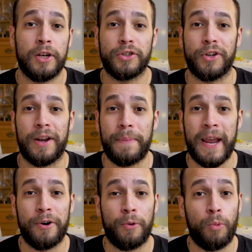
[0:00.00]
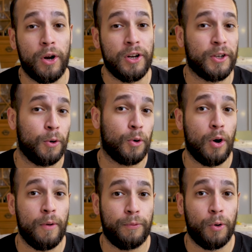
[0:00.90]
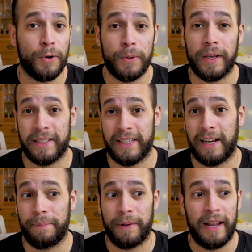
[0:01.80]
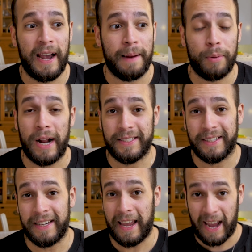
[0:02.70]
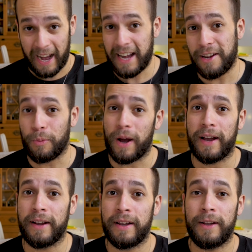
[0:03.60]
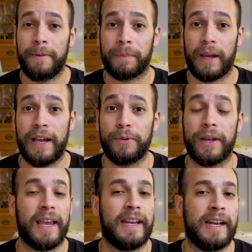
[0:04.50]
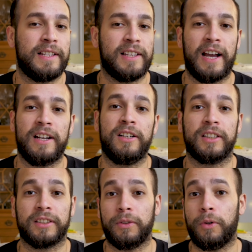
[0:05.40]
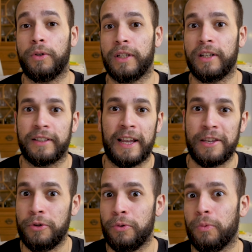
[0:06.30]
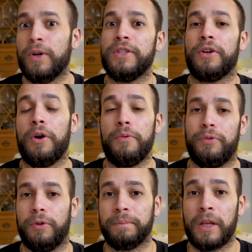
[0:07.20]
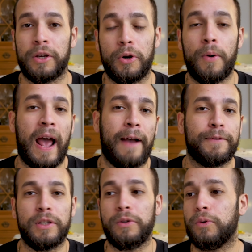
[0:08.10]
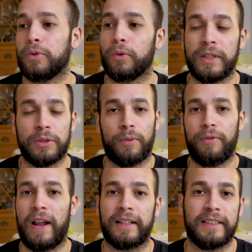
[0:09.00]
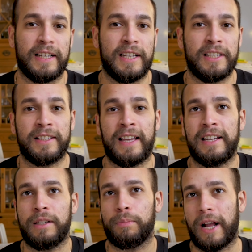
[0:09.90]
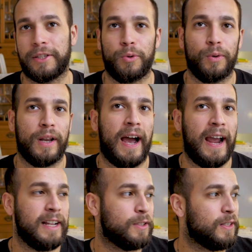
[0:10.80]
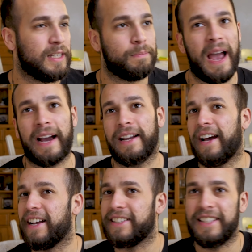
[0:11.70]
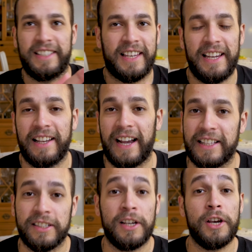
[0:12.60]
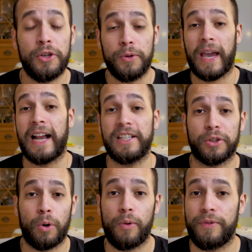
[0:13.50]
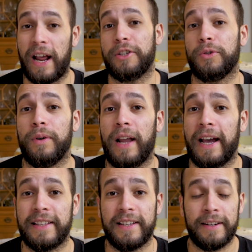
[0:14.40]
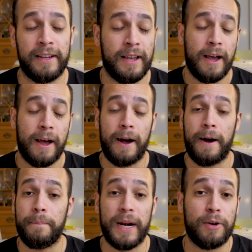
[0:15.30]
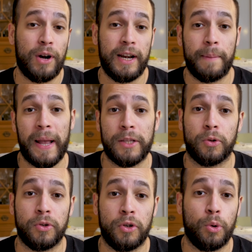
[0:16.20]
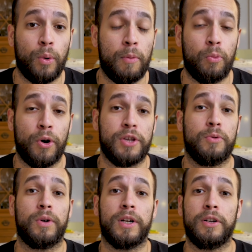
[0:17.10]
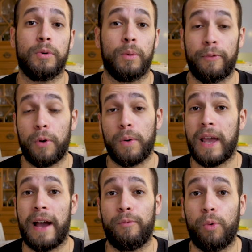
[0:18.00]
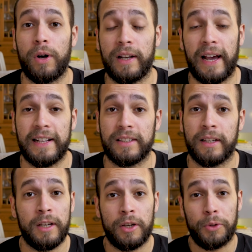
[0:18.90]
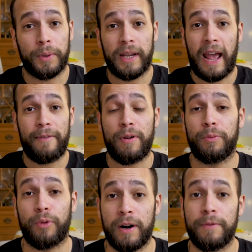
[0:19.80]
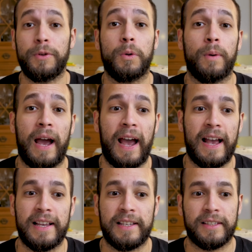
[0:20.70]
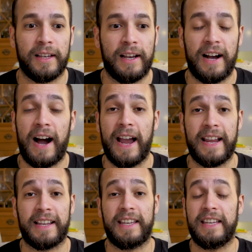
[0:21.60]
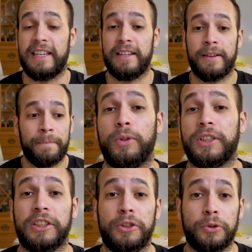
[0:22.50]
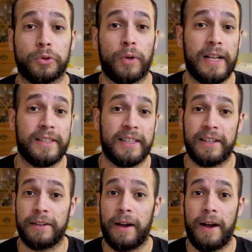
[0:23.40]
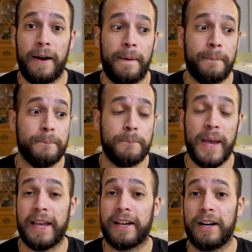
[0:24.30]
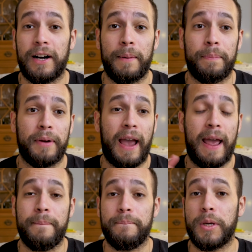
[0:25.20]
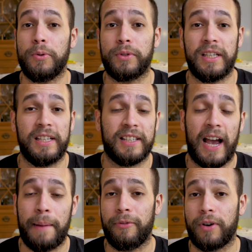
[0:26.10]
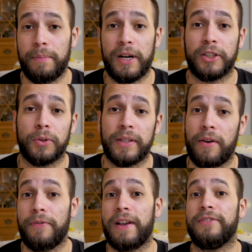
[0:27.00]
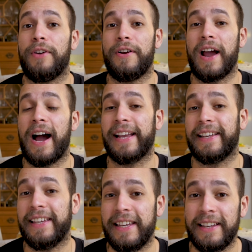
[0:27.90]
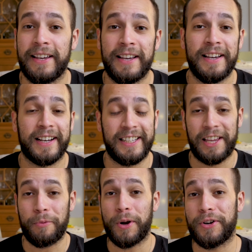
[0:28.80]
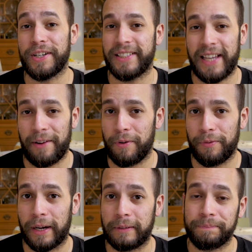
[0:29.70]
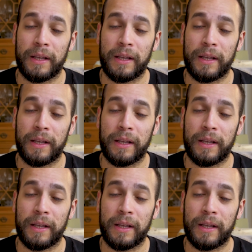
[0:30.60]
So depending on what look you're going for, you can set up a light practically anywhere and you can get a desired look or the look that you want to go for. You don't have to use all these reflectors and these practical lights and these backlights and these key lights. You can just go with natural lighting, but it really depends on you and what you want to do. If you only have one light, you can have it in front of you as a high key, which is used great in makeup and beauty type of commercials. Everything is very high key because they want you to see everything.